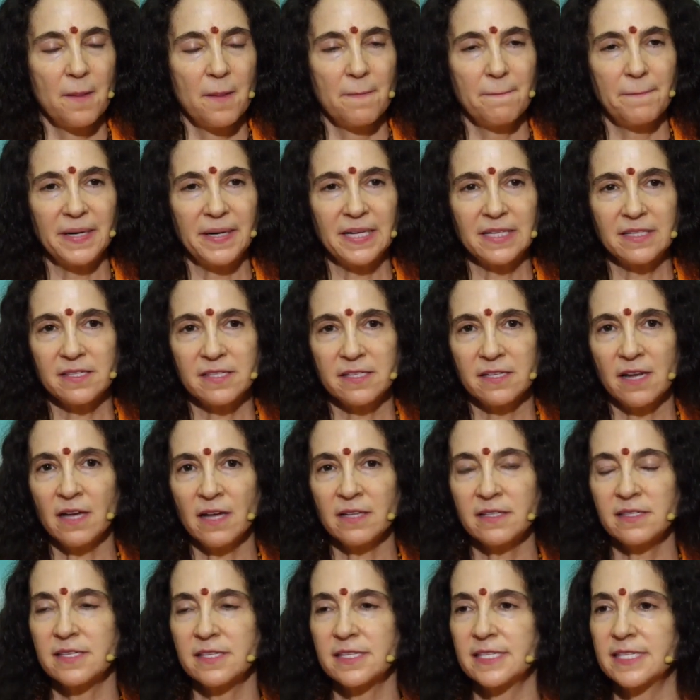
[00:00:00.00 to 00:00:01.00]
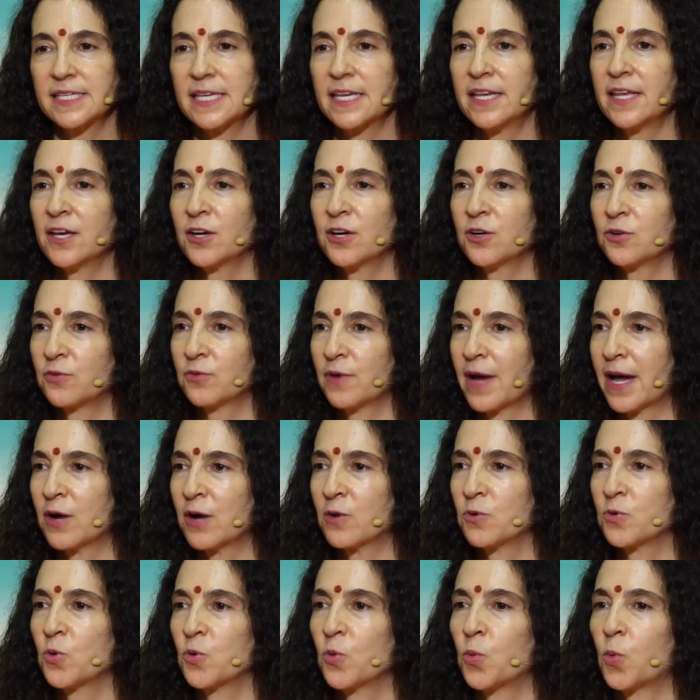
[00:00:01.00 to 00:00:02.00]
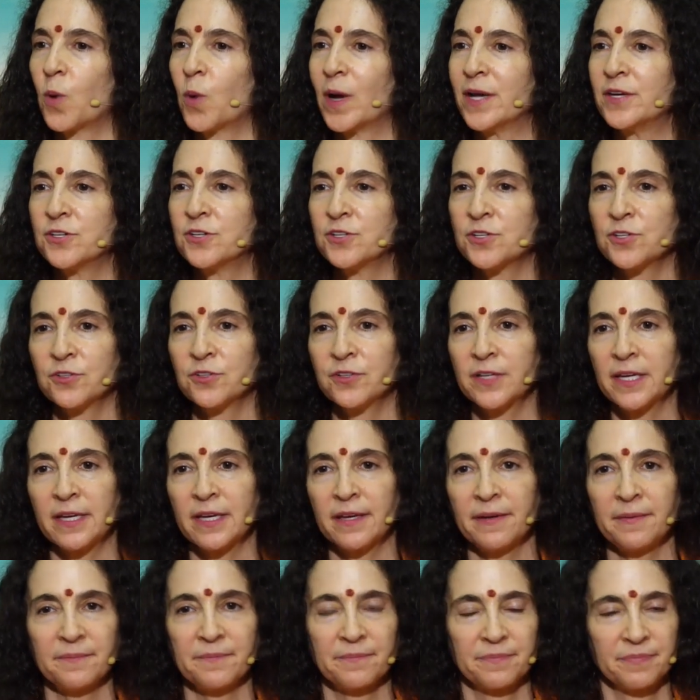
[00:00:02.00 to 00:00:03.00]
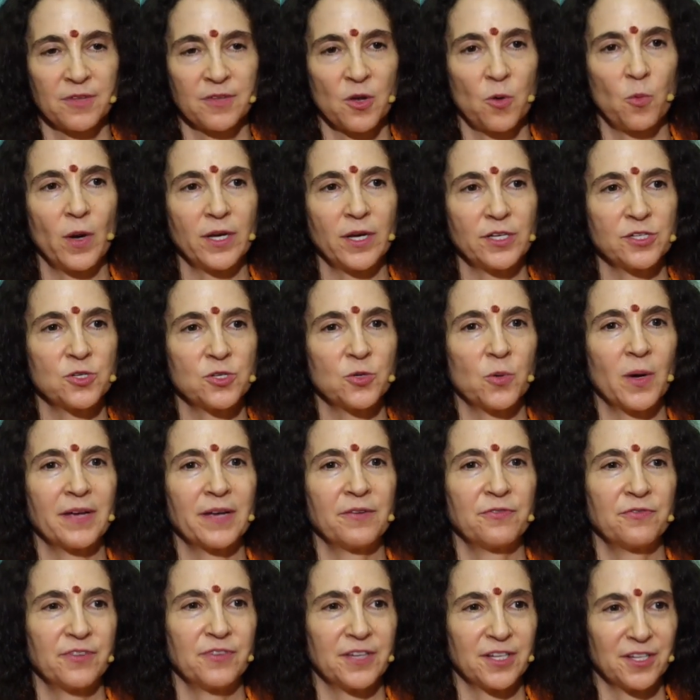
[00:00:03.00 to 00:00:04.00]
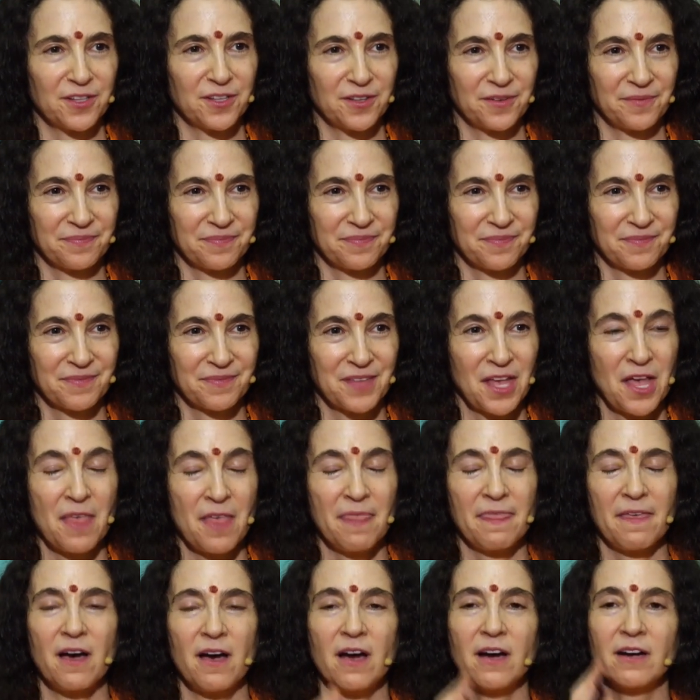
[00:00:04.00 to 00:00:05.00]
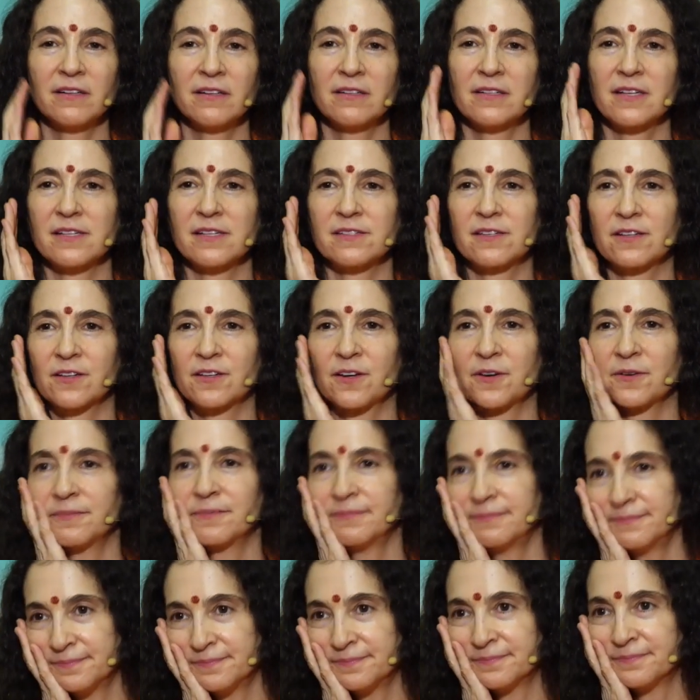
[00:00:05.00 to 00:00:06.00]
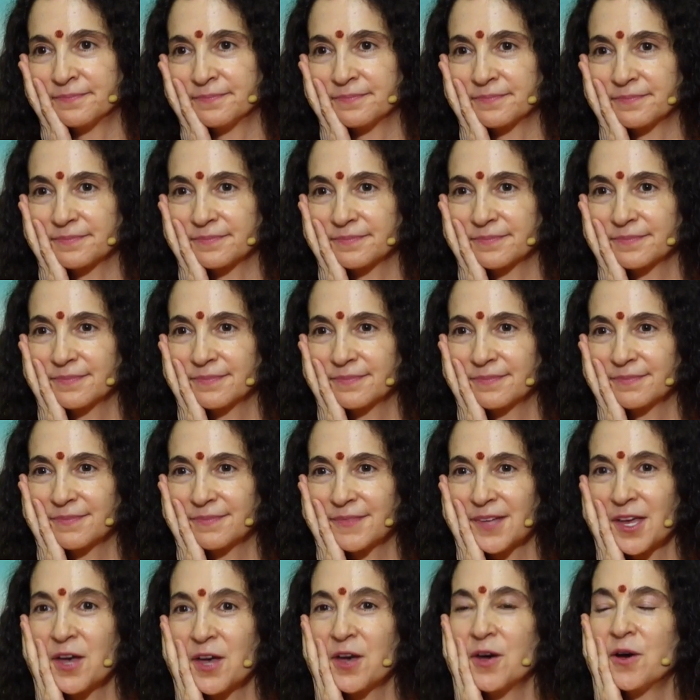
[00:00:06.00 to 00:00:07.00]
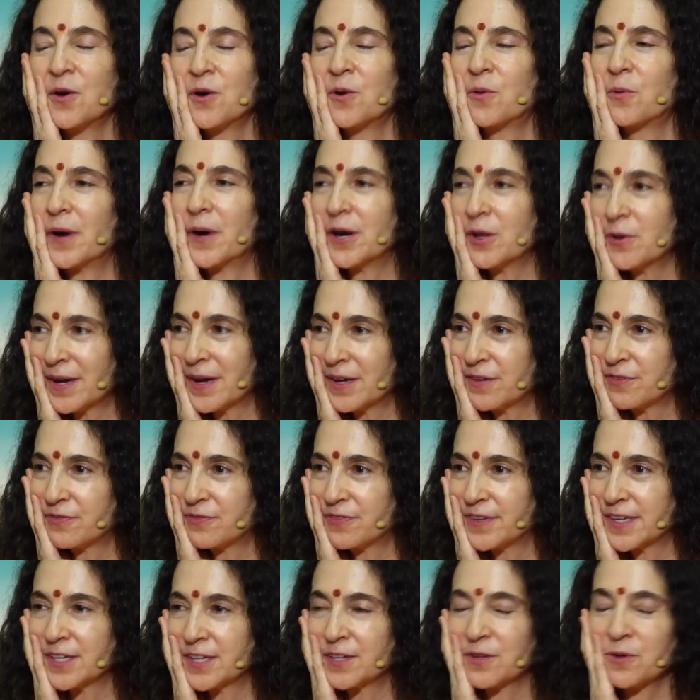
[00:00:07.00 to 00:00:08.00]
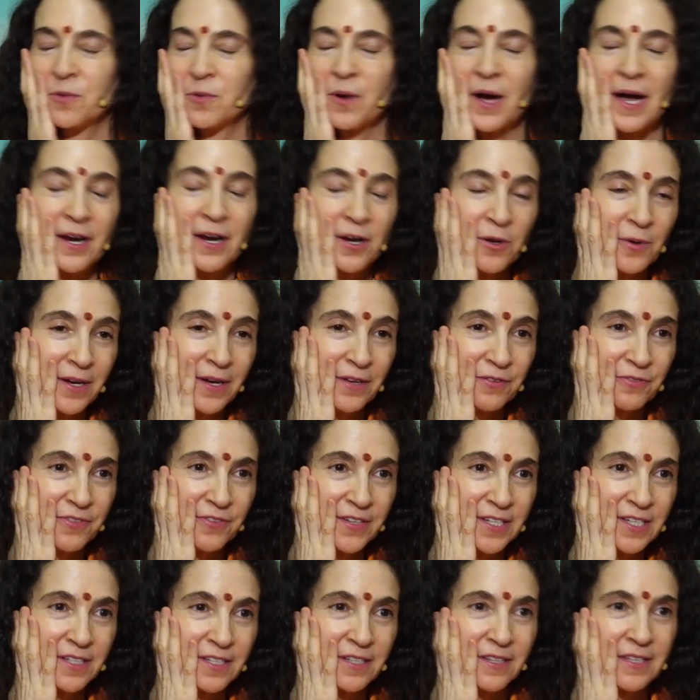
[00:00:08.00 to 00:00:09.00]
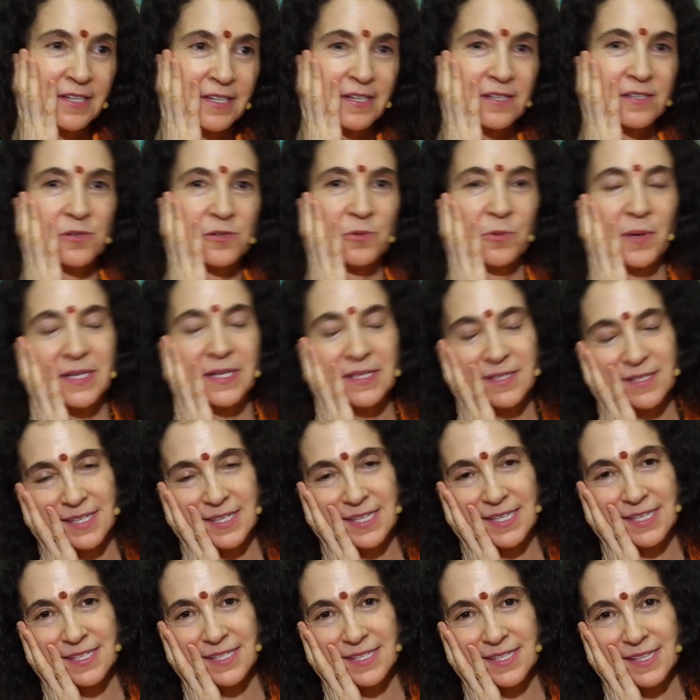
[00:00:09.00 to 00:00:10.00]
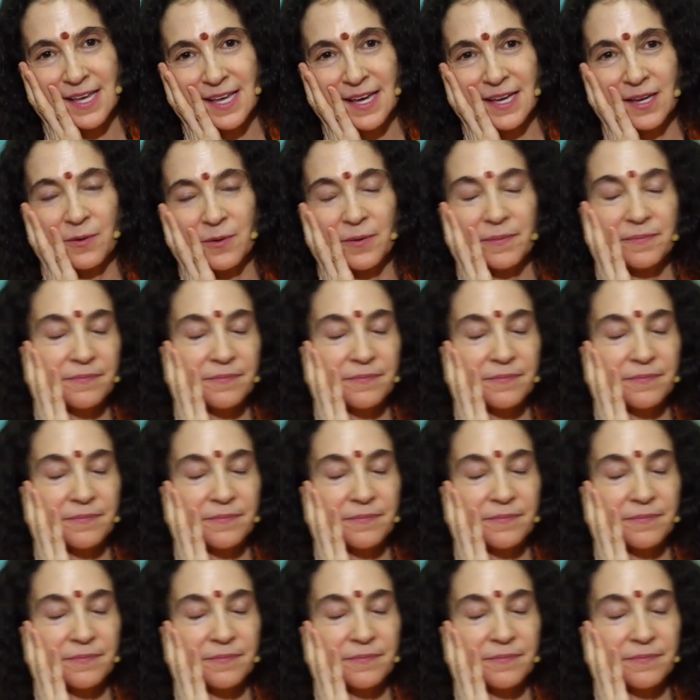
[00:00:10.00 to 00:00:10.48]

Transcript: but it's not sitting around wondering, what do I feel? The heart doesn't go, what do I feel? Why do I feel this? What is this like?